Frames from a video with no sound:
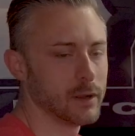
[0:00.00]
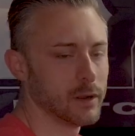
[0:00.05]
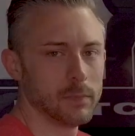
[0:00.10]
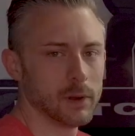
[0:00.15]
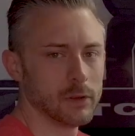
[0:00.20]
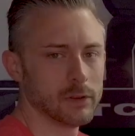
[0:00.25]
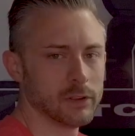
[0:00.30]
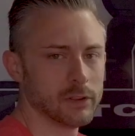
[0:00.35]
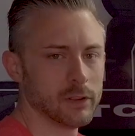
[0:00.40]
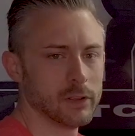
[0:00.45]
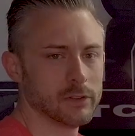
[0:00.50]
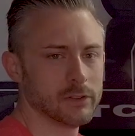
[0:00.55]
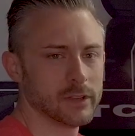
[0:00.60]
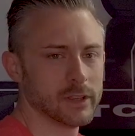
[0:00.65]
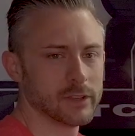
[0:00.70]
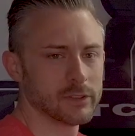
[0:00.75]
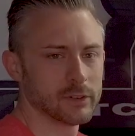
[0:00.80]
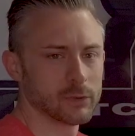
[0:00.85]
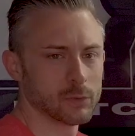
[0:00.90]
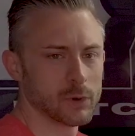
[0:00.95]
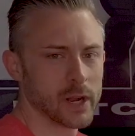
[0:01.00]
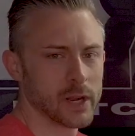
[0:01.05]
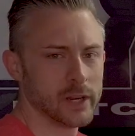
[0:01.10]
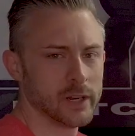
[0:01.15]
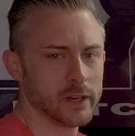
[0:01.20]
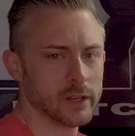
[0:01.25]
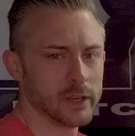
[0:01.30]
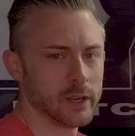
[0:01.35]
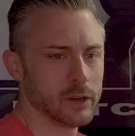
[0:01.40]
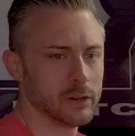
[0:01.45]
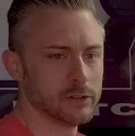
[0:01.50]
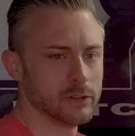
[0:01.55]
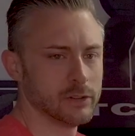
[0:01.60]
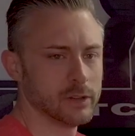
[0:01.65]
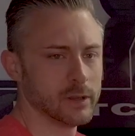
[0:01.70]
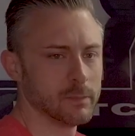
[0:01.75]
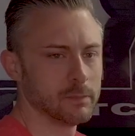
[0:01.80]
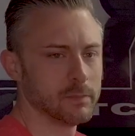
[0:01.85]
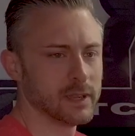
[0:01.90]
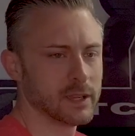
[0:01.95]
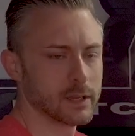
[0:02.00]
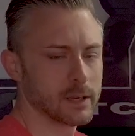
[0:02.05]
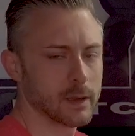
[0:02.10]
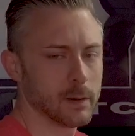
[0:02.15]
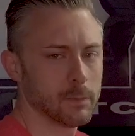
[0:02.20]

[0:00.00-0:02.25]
Both of those things are ready to go, so you can pick